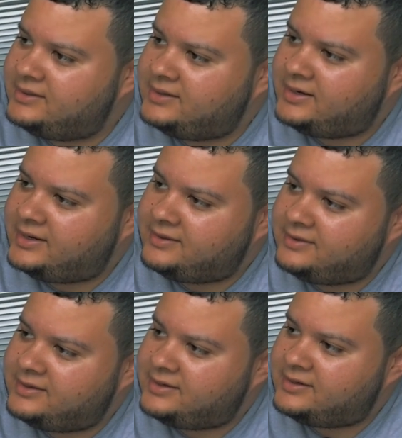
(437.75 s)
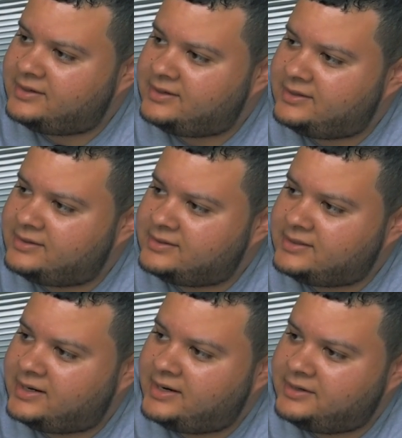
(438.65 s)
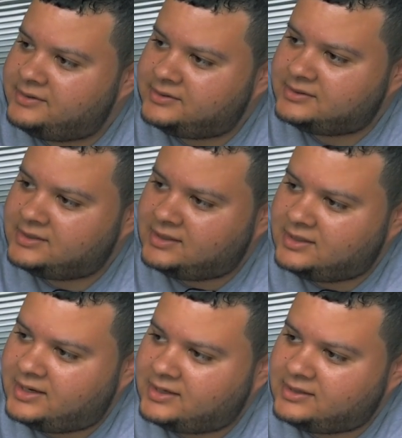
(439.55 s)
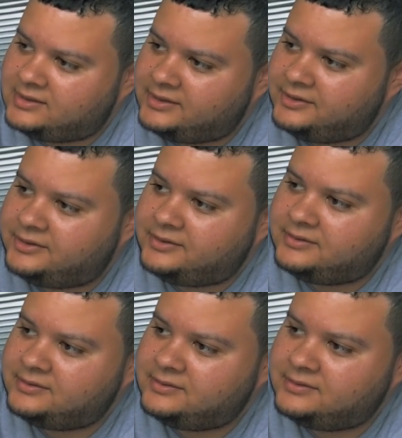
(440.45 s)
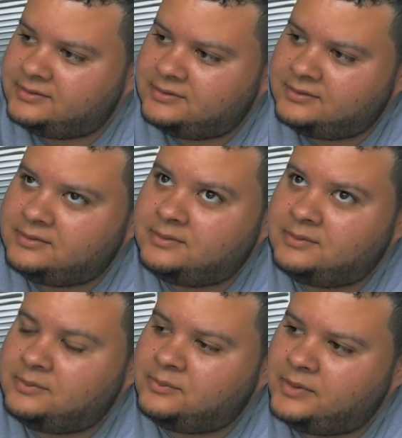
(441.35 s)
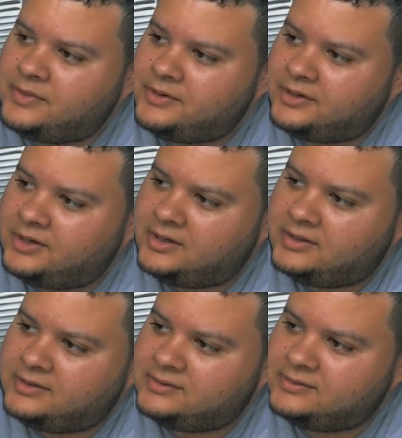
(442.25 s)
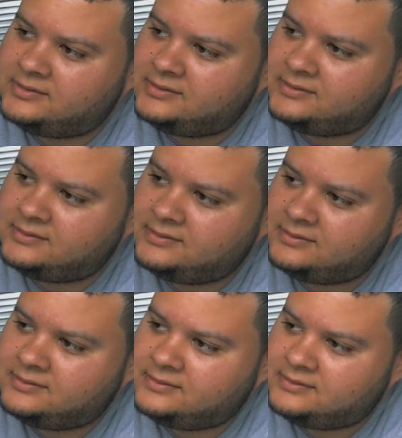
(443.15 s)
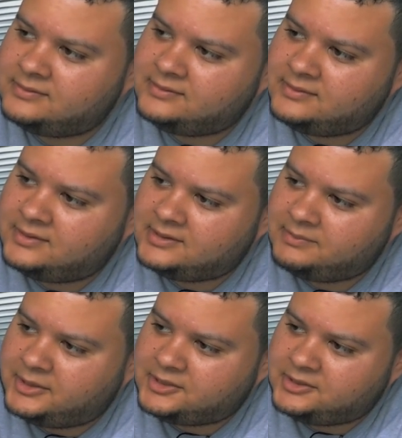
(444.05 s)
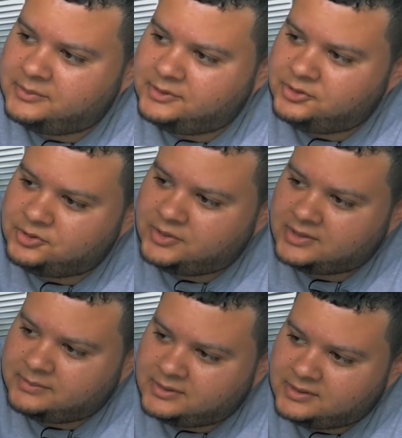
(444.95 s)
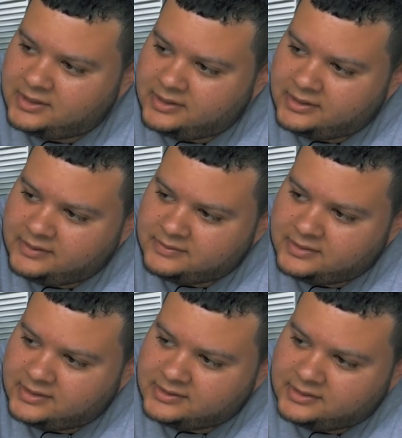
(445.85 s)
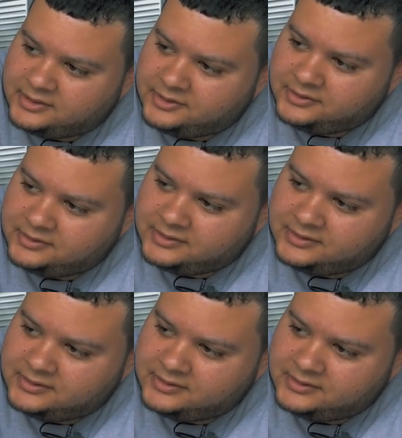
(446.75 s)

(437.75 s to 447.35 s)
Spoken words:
I think the tire looks a lot cleaner when they're gone, especially when you dress up the tire. It gives it a nice cleaner look.